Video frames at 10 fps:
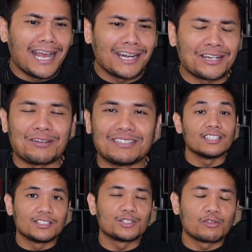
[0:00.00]
I don't know, it,
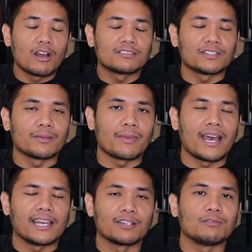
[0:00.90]
it's a drawstring
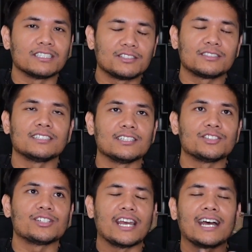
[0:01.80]
bag, and when it's
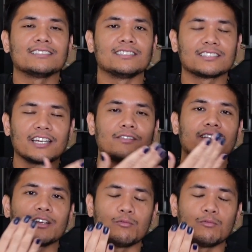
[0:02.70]
cinched it has this kind of like